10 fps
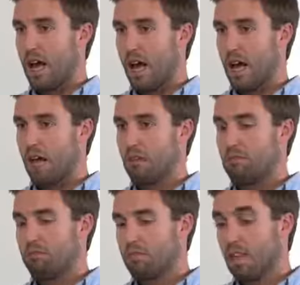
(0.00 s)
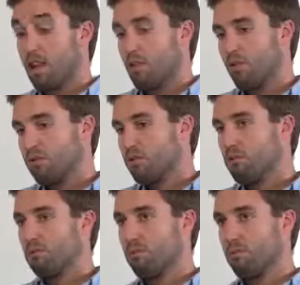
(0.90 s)
And they are
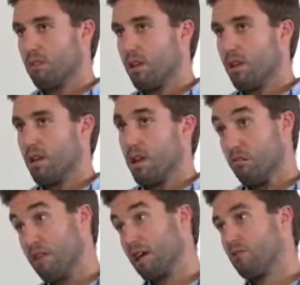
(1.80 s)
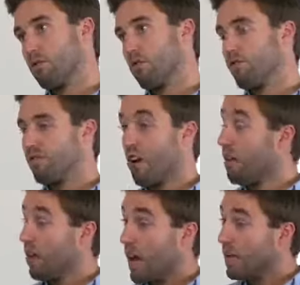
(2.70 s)
also a record of
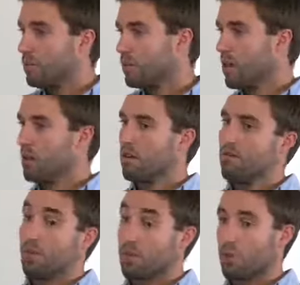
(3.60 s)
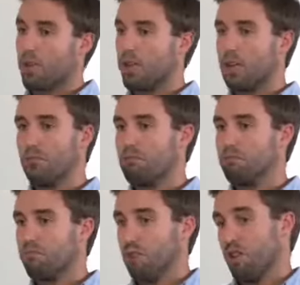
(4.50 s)
our lives visually,
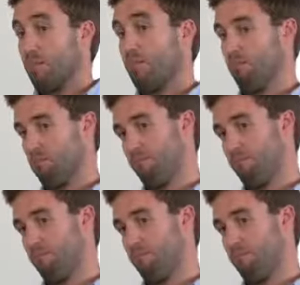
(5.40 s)
and for example,